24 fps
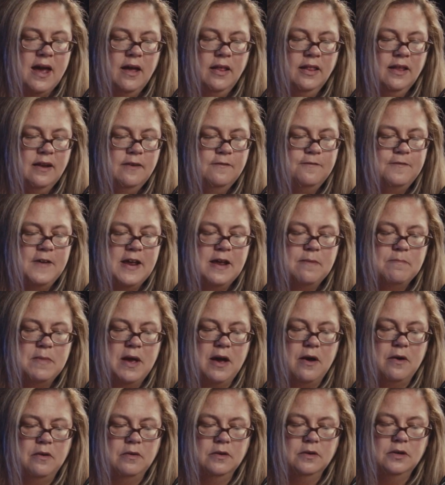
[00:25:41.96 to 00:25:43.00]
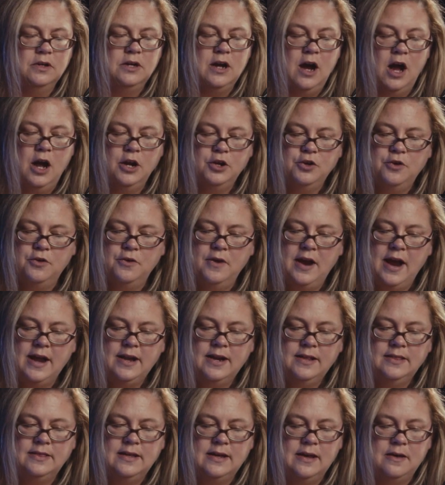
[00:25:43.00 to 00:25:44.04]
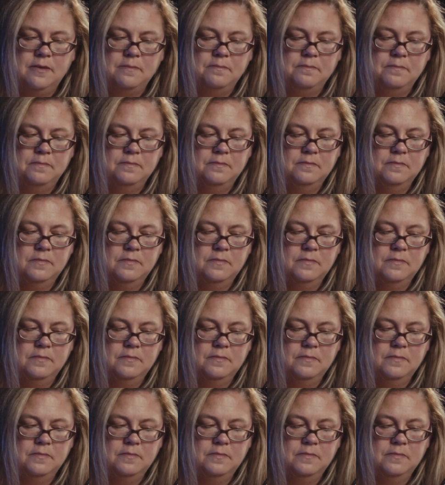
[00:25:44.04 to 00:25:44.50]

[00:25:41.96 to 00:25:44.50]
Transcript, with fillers: and female, God created them,